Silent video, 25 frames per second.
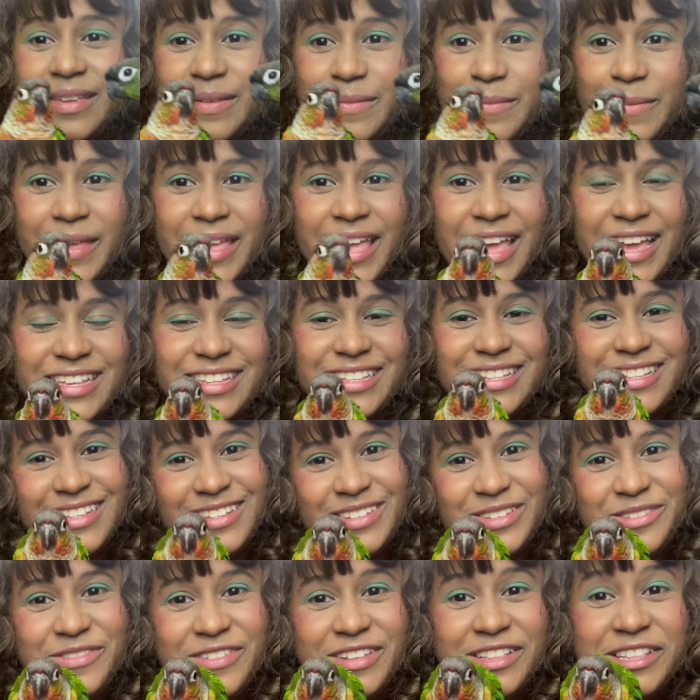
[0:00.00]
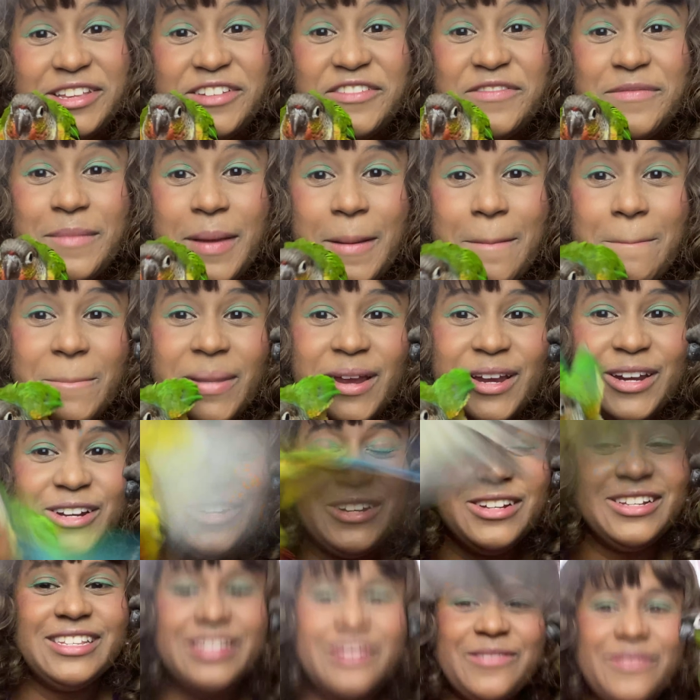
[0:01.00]
But yes, so if you love my
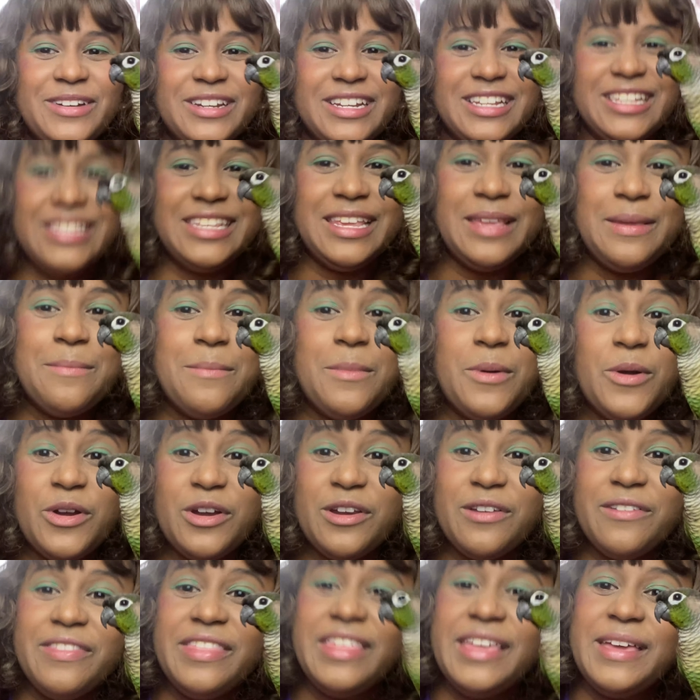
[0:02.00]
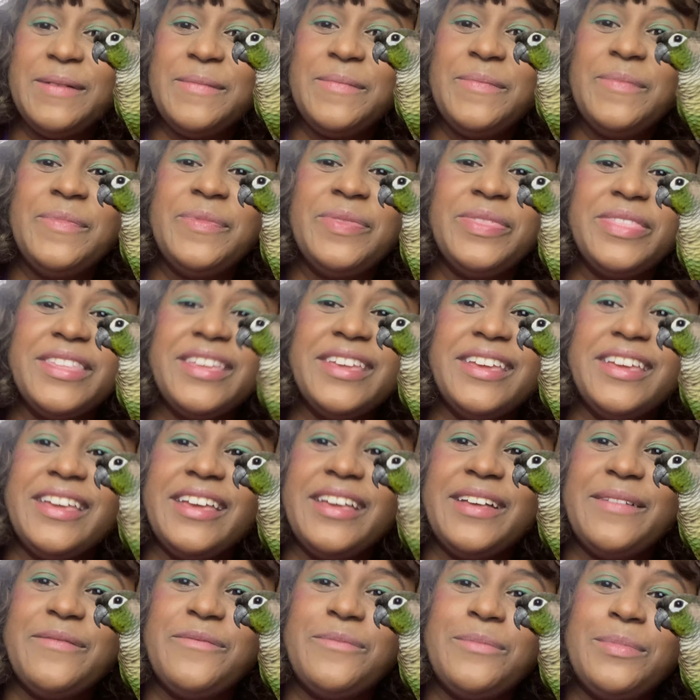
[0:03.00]
birds and want to see more of them,
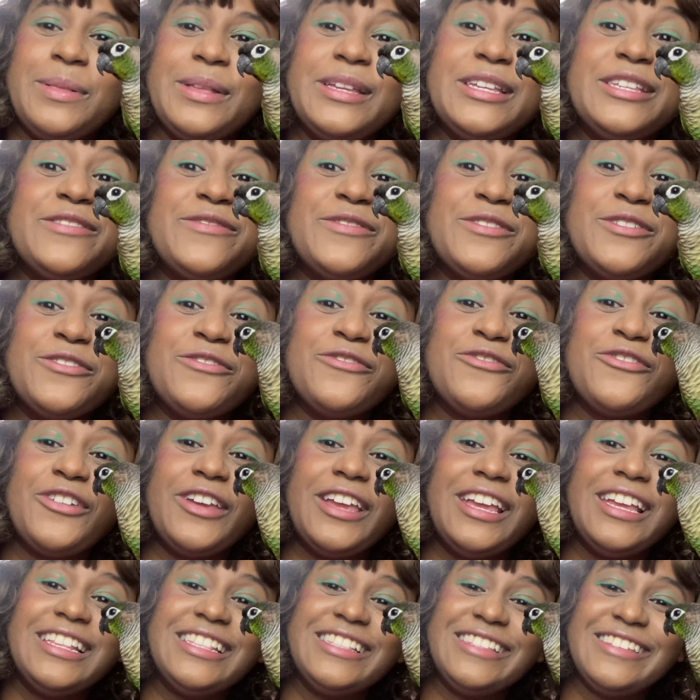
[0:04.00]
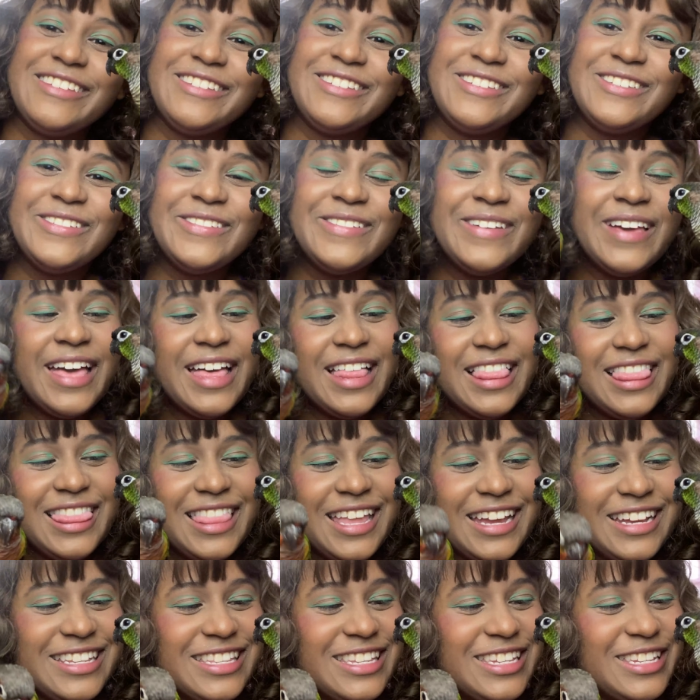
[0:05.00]
please feel free to
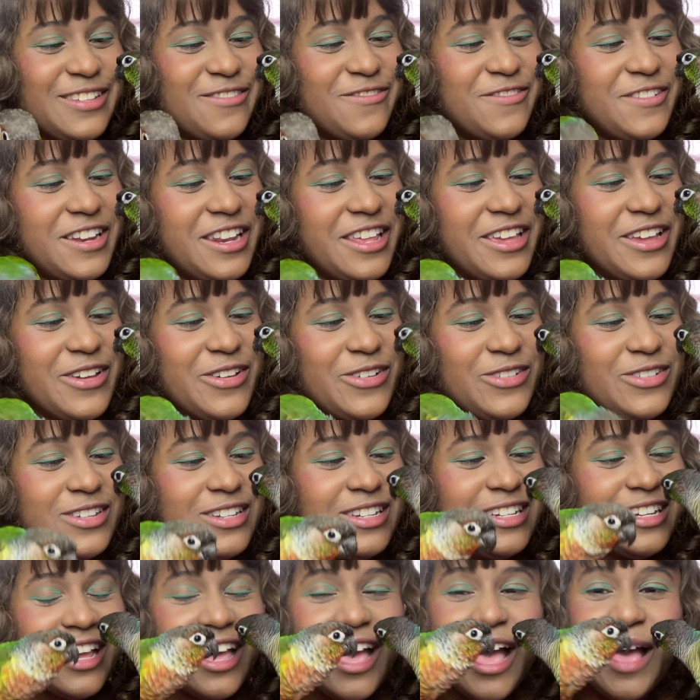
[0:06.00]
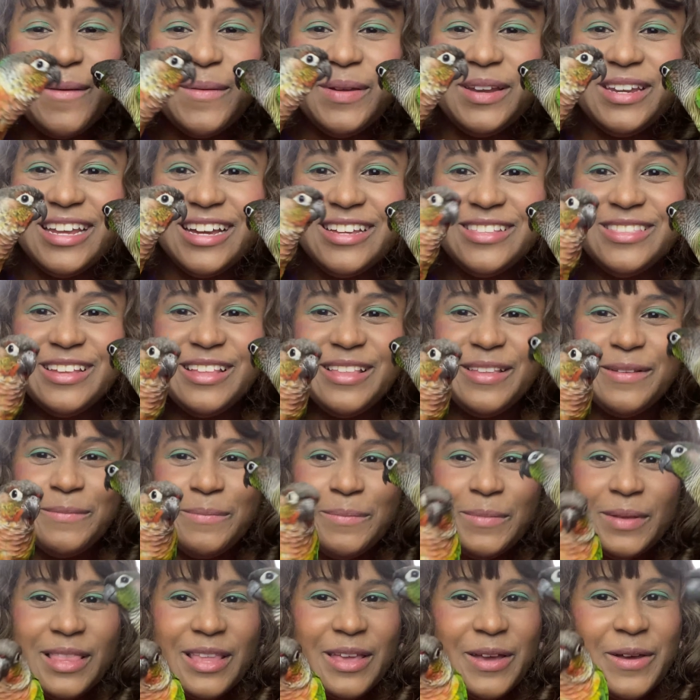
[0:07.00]
like this video, comment down
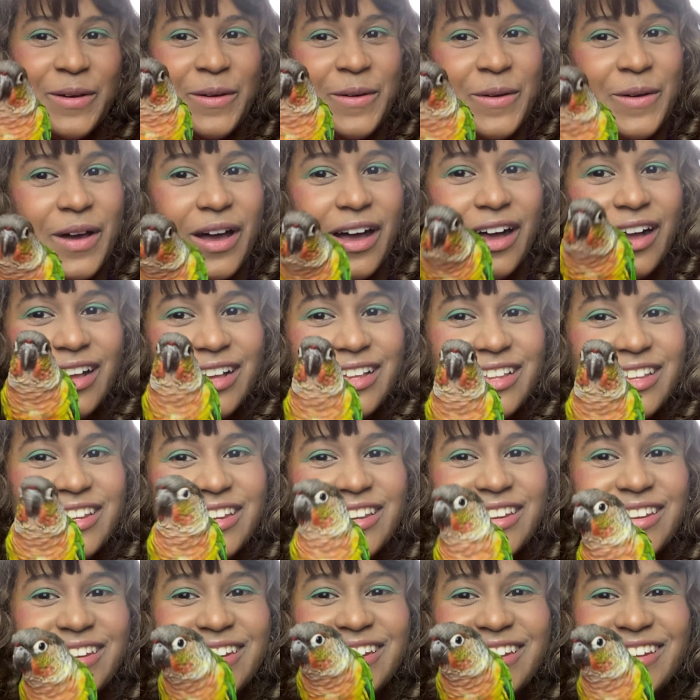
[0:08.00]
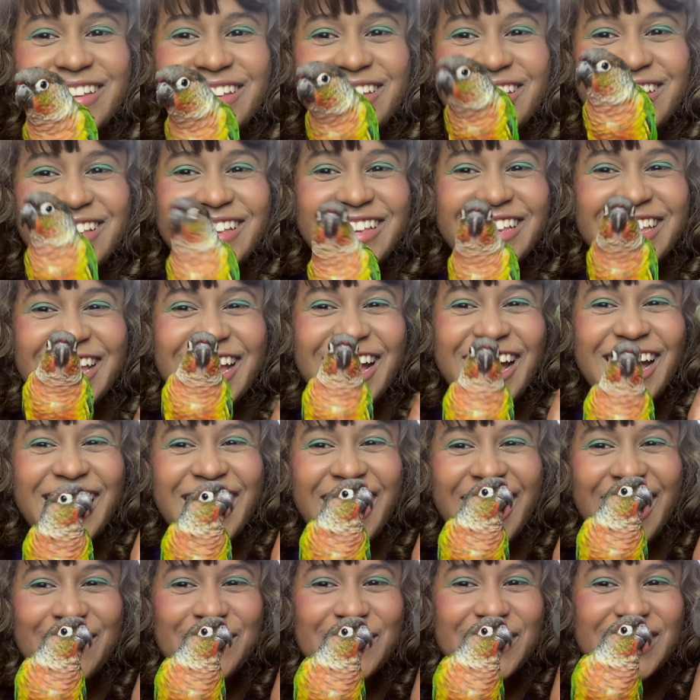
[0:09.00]
below on
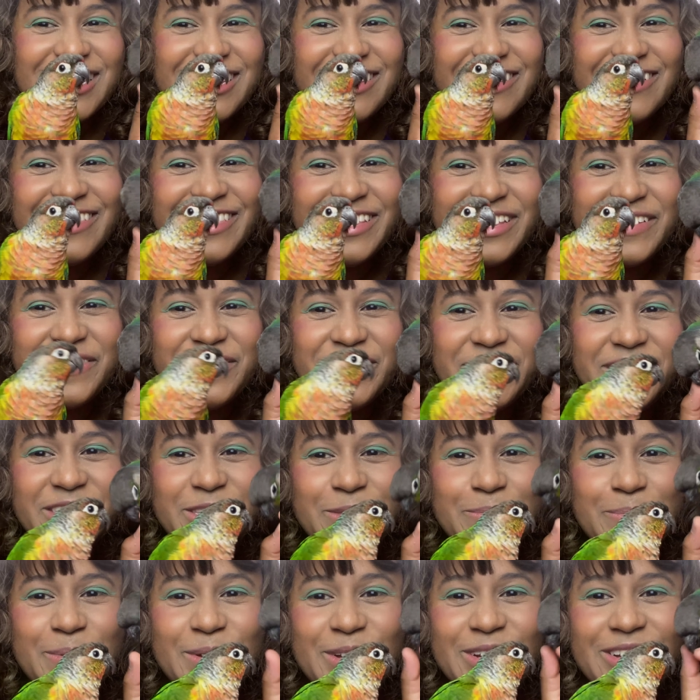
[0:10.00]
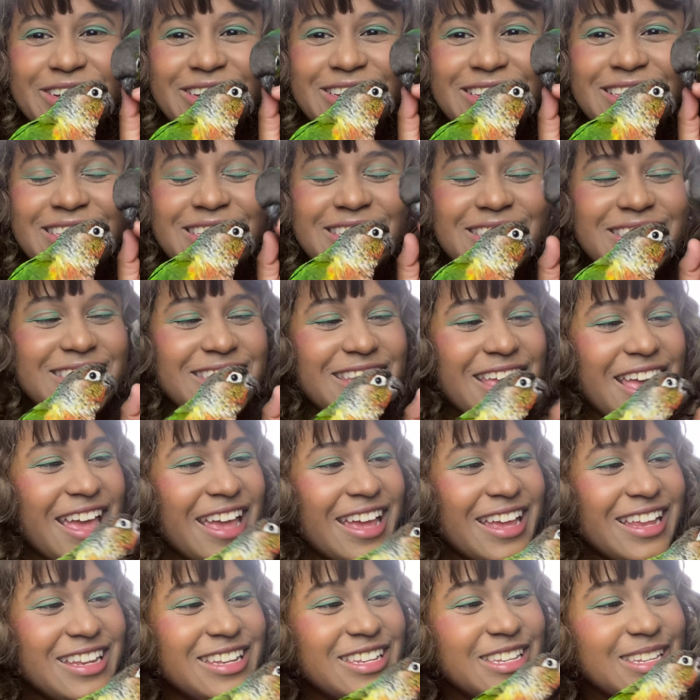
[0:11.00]
how much you love these birds,
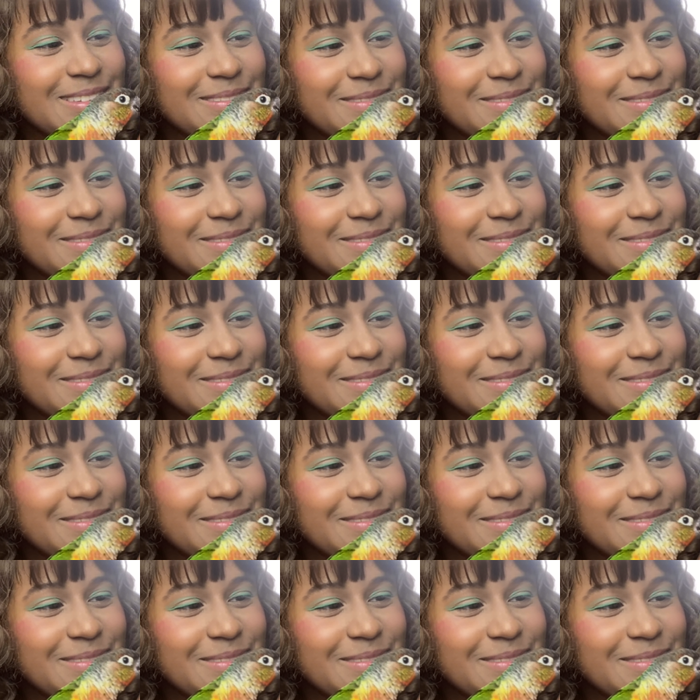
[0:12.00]
and